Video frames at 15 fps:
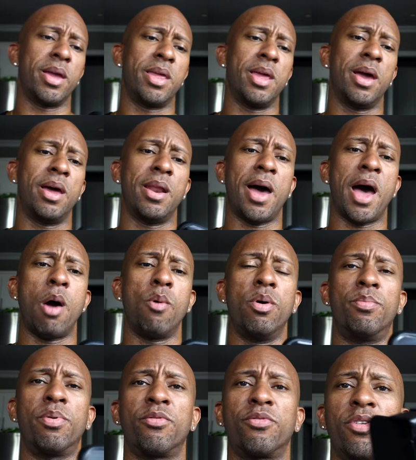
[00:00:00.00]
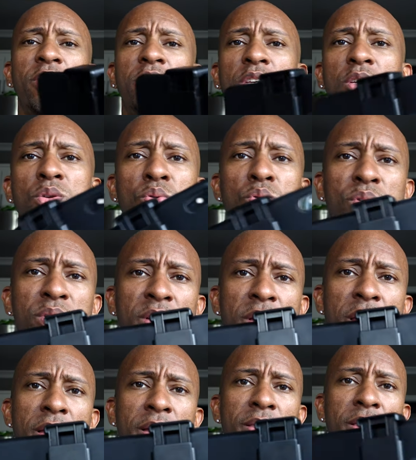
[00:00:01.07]
again, I would prefer to use
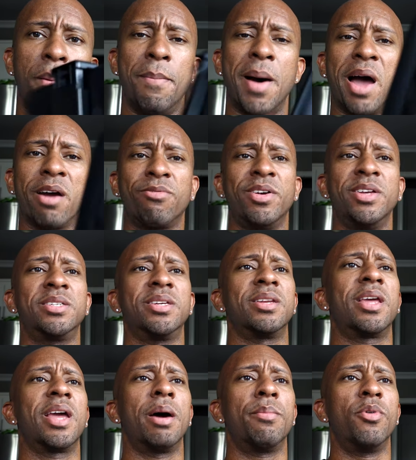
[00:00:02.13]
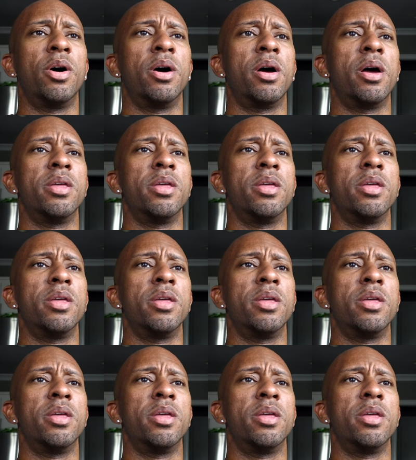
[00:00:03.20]
the back-facing camera,